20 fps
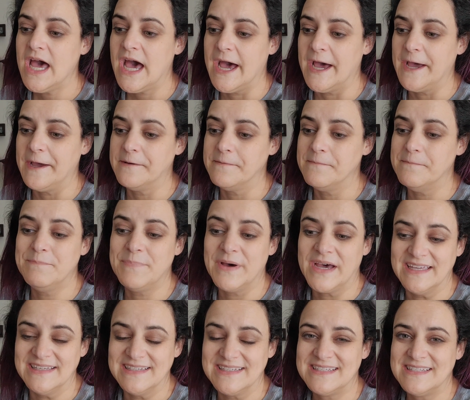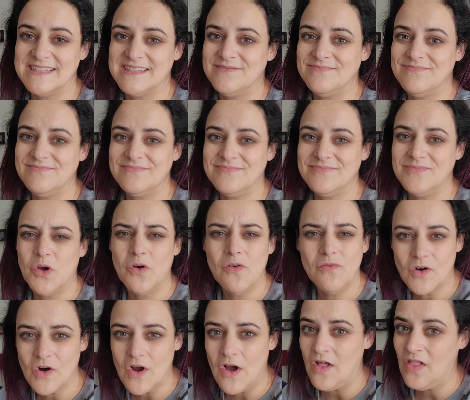But
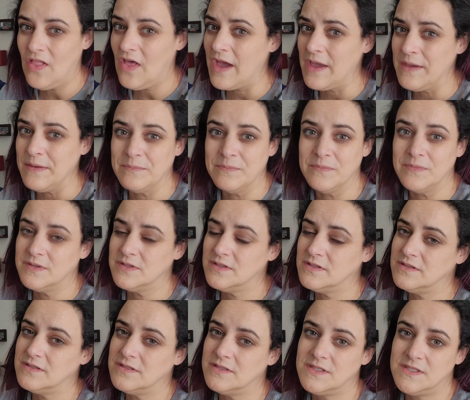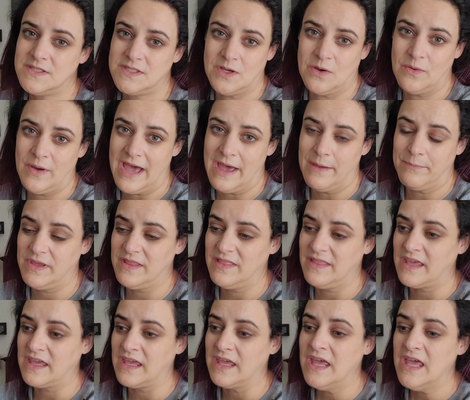overall, I am so happy.
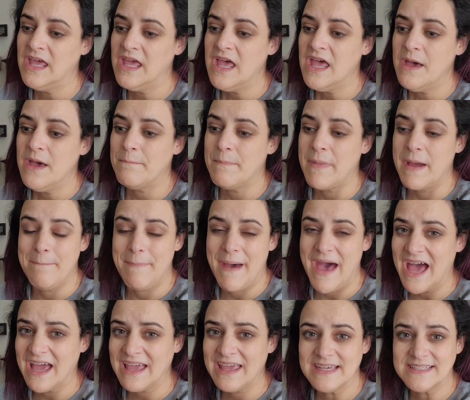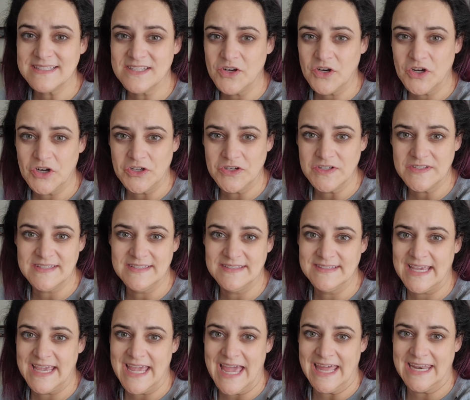Like my back hasn't hurt
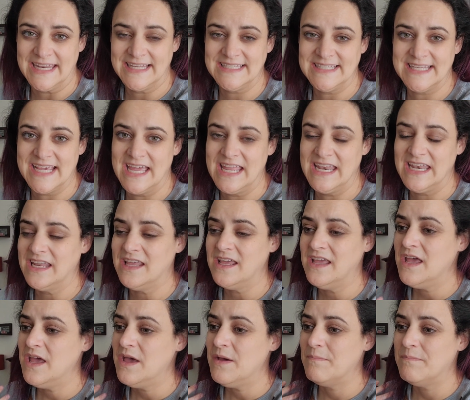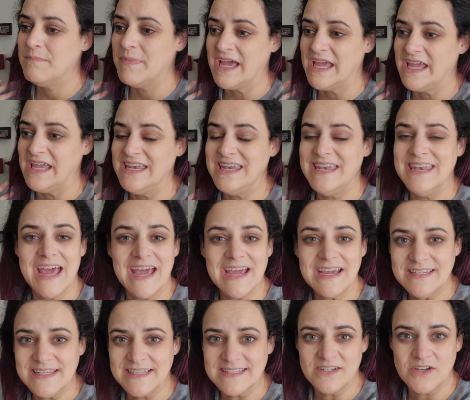since I had it done. My
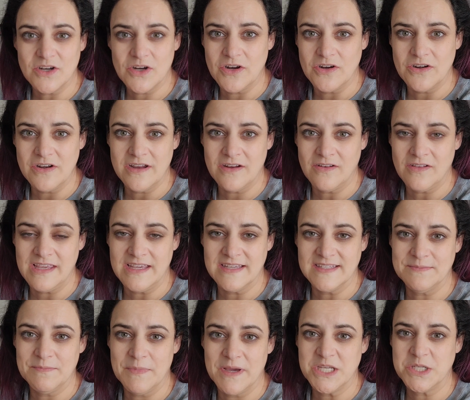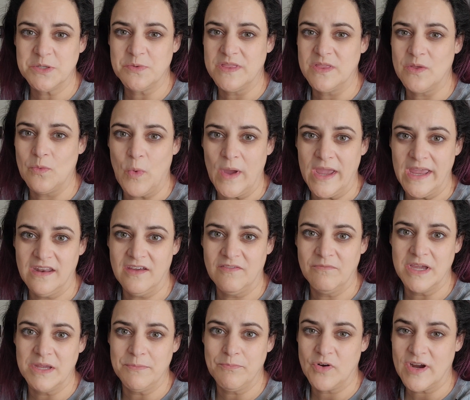neck doesn't hurt nearly as much with the weight of
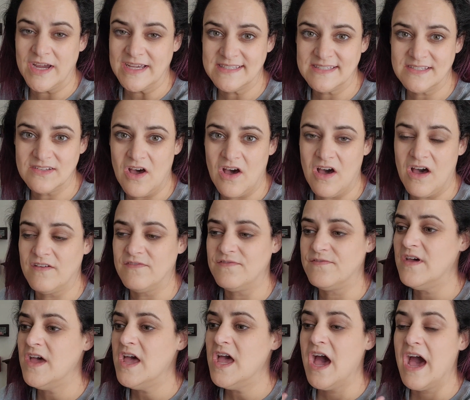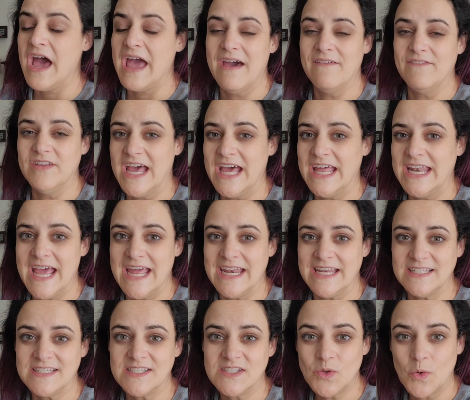my breasts off. I haven't had
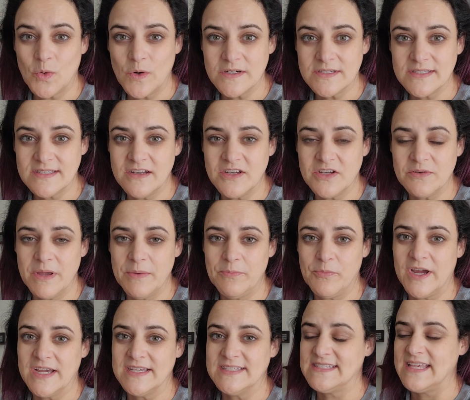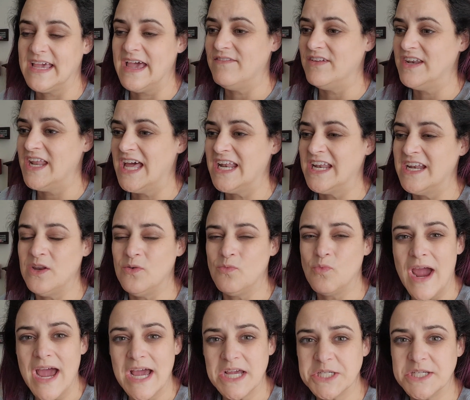any sores under my breasts. I haven't had any
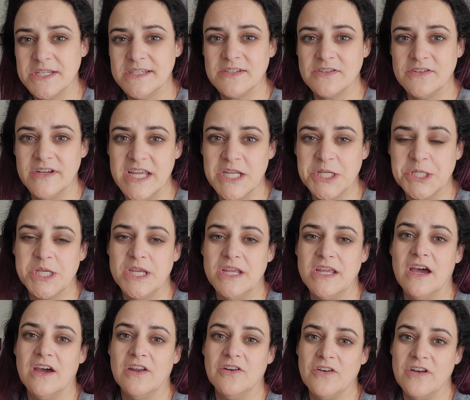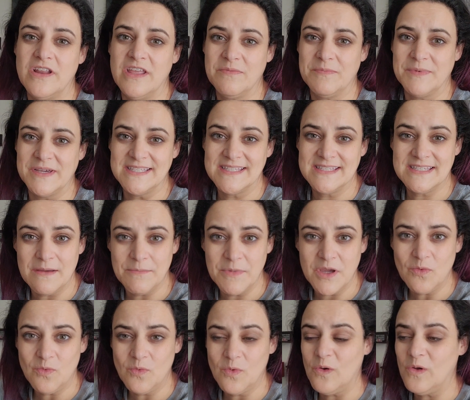rashes or itching underneath my
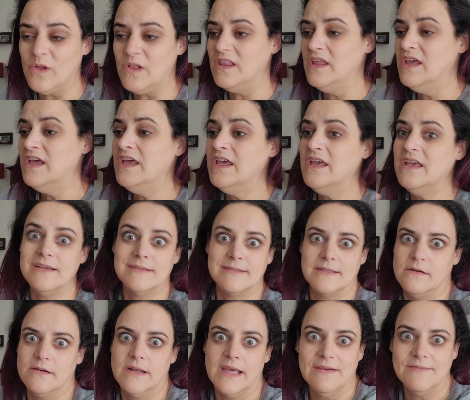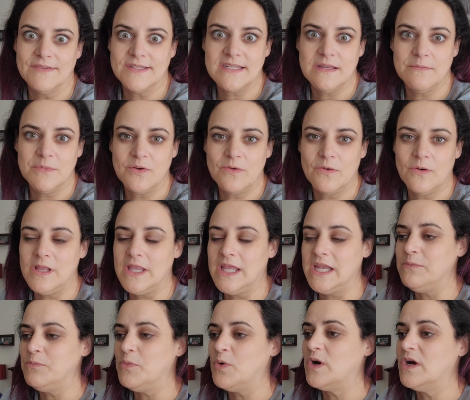stomach roll because I don't have a stomach roll
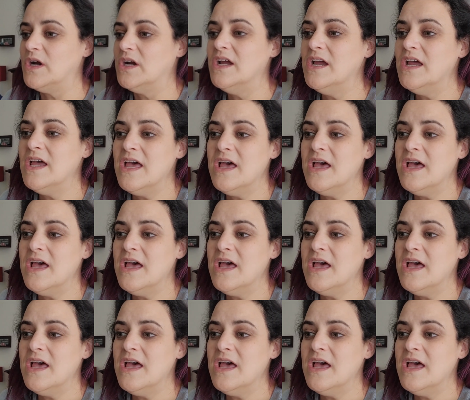anymore.